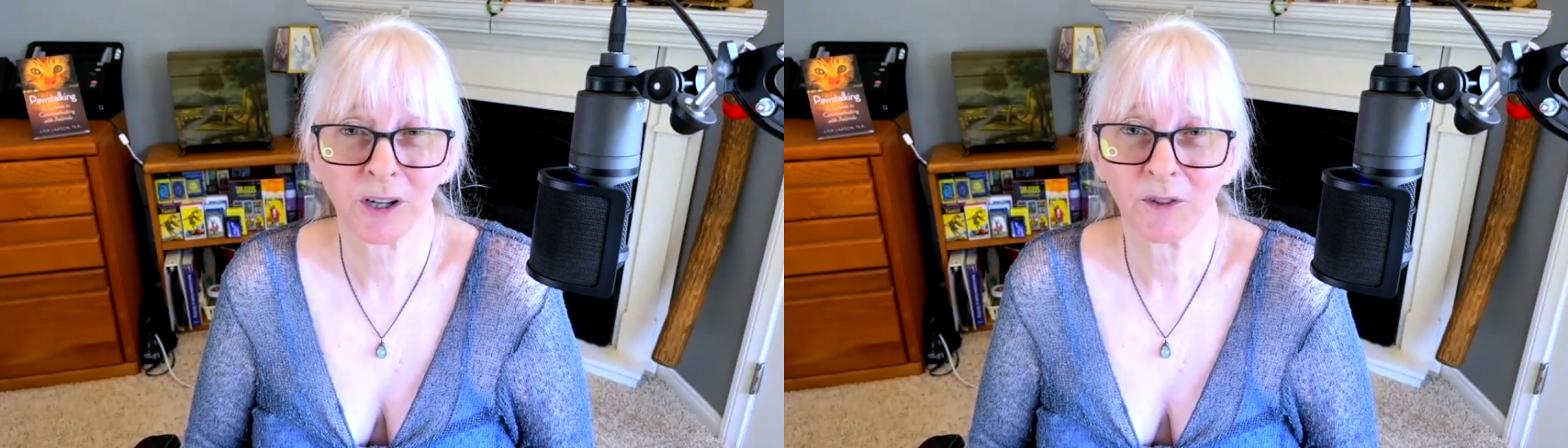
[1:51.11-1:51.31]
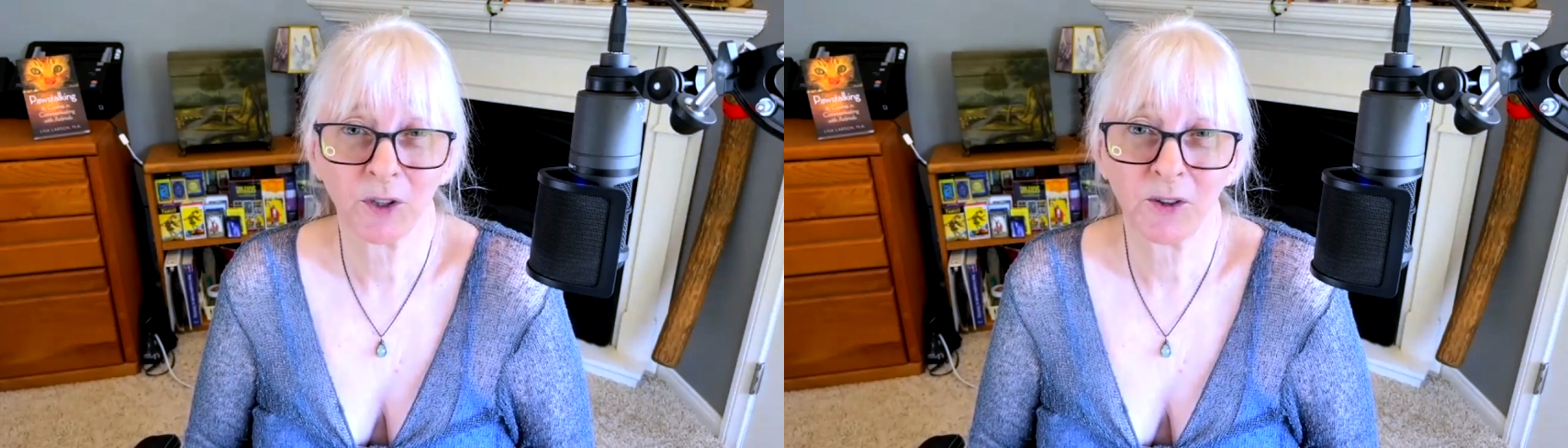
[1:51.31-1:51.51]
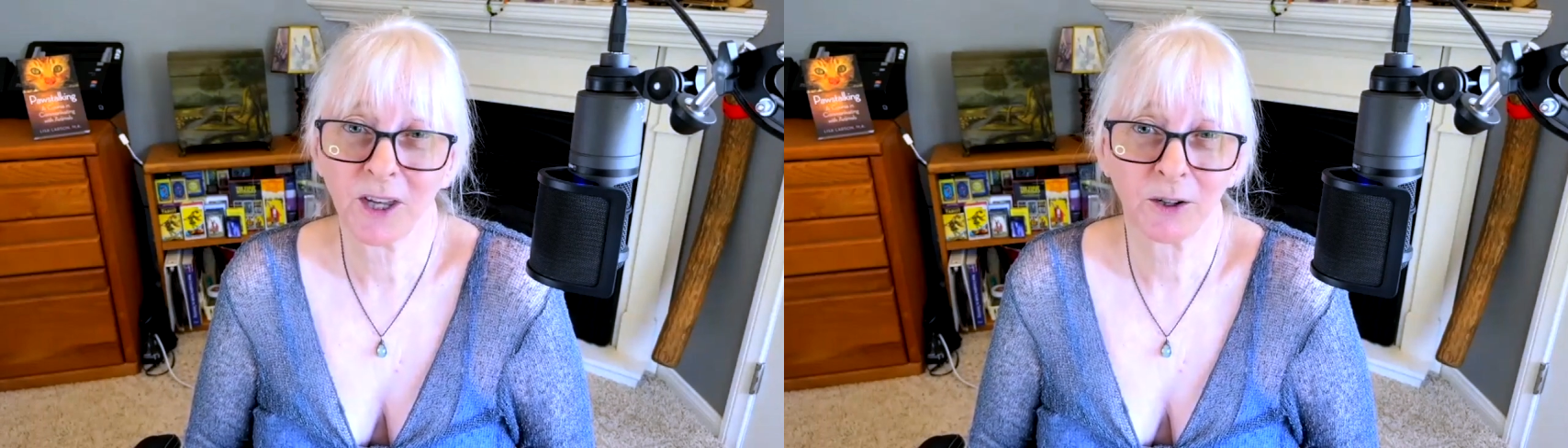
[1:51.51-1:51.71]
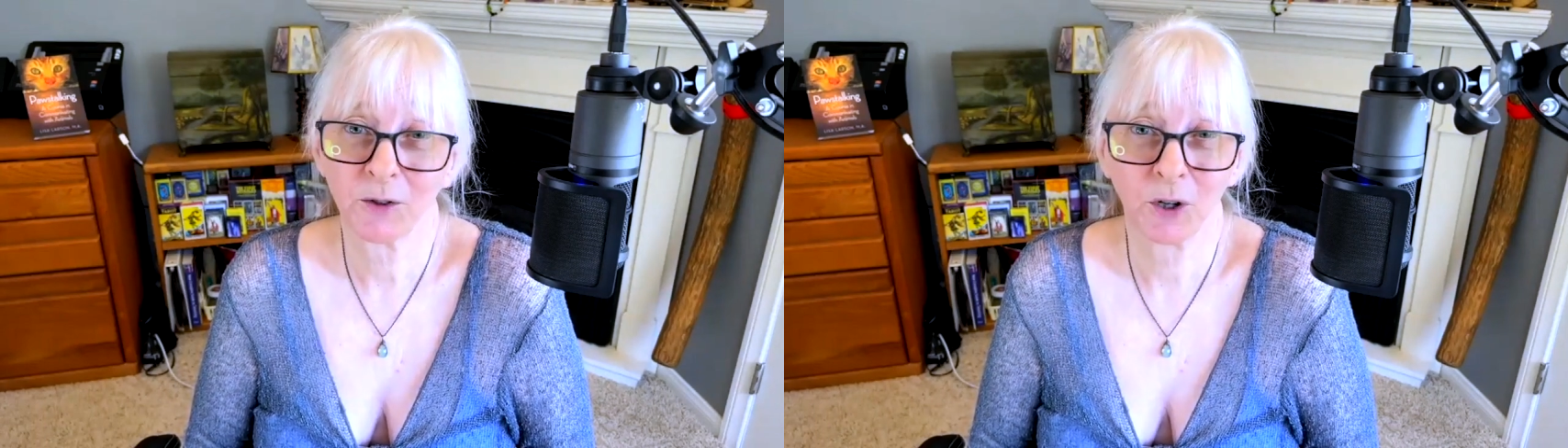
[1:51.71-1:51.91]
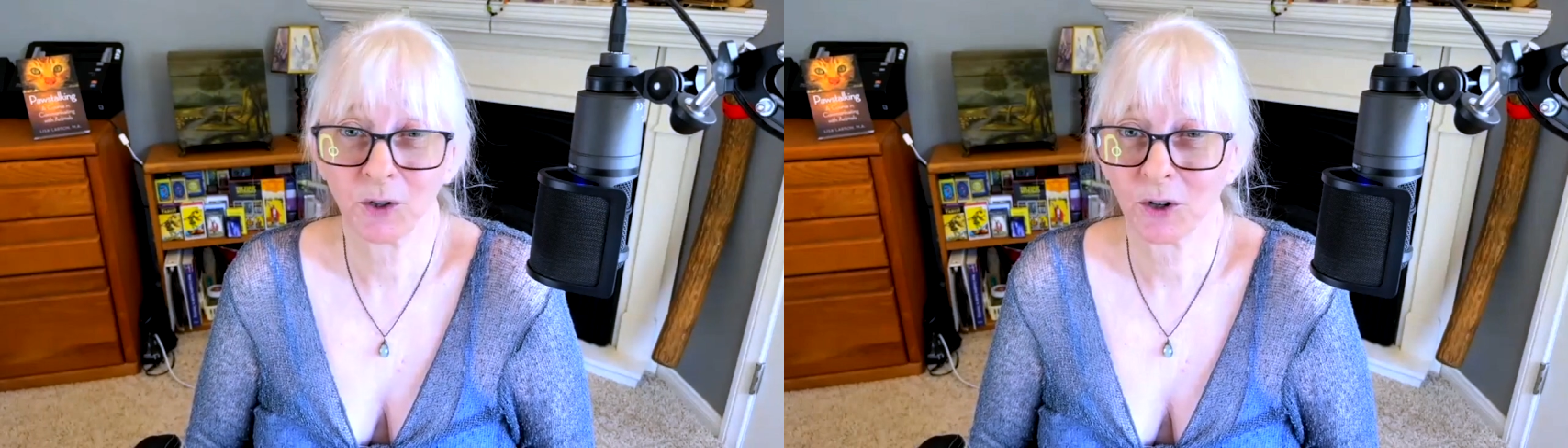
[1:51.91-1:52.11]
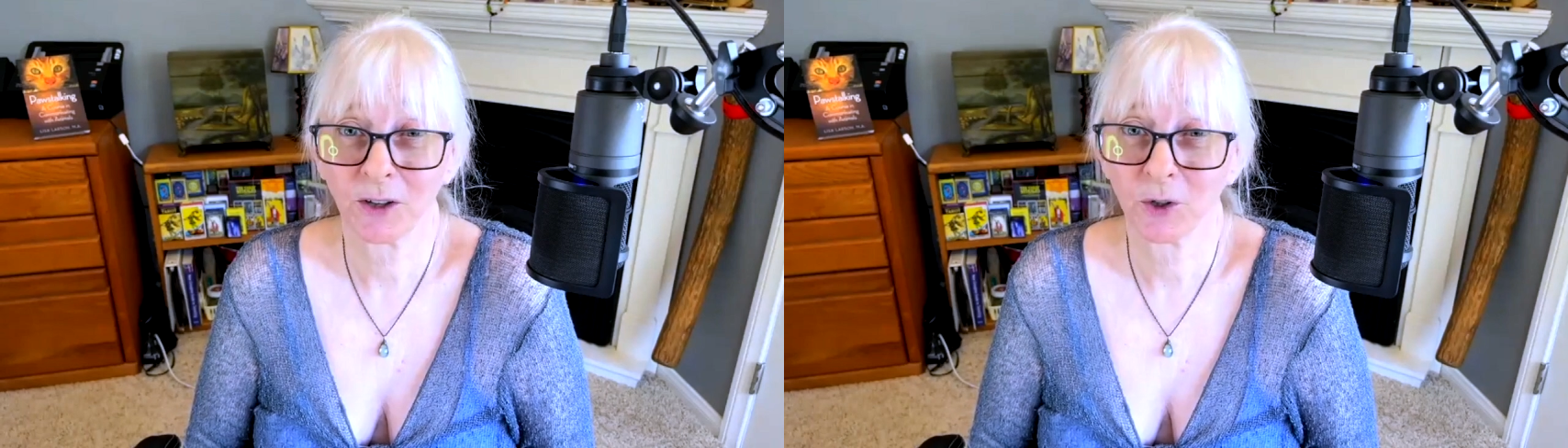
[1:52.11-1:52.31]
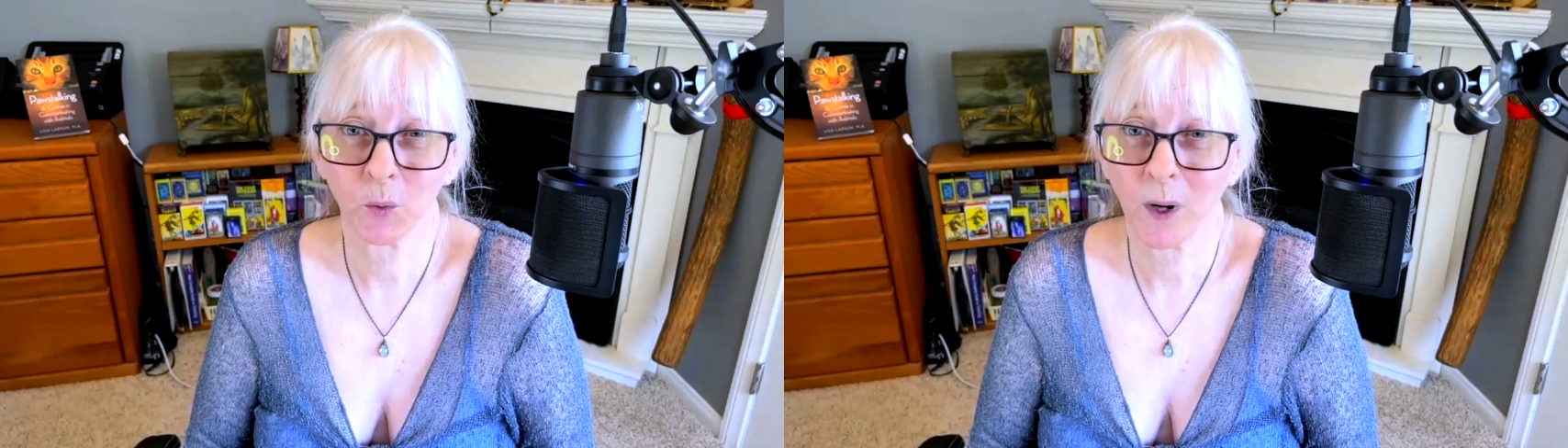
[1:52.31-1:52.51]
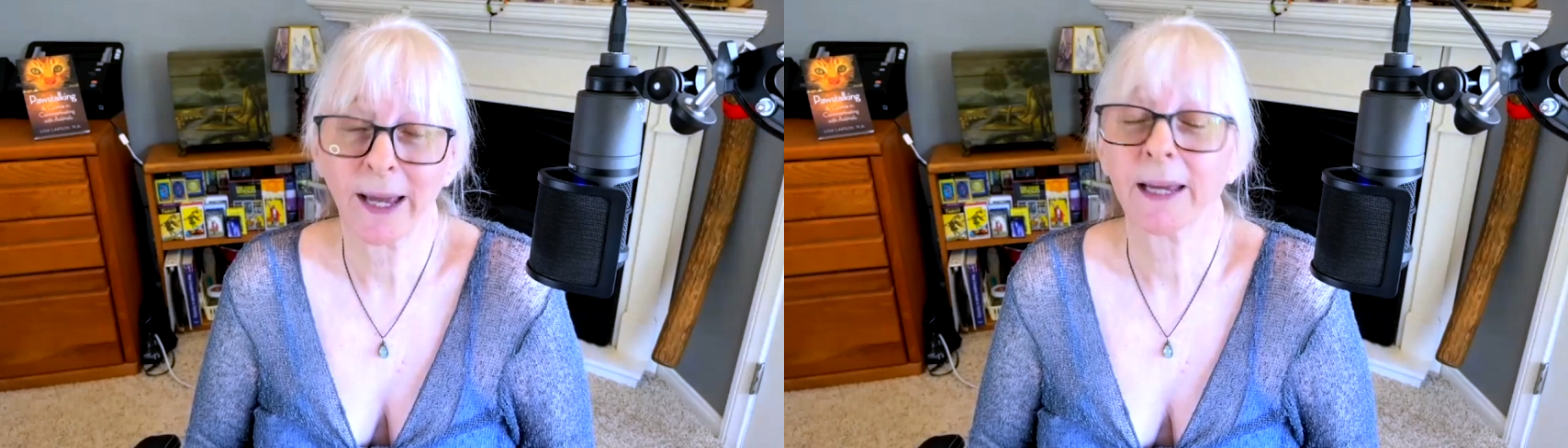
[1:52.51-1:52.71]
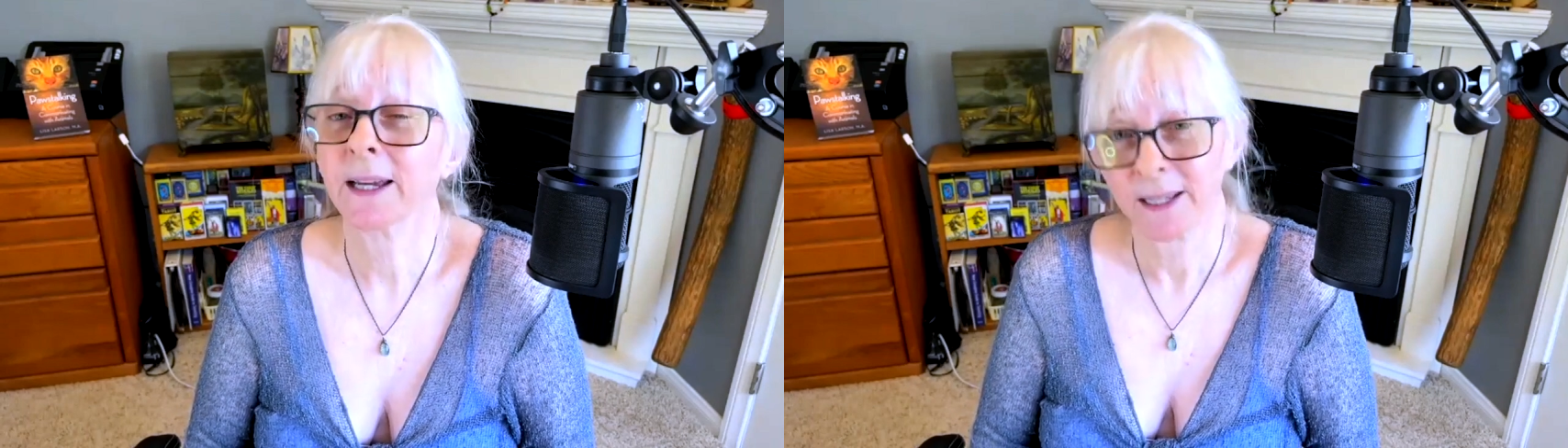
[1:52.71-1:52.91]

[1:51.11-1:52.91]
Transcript: even though they don't know you're on your way,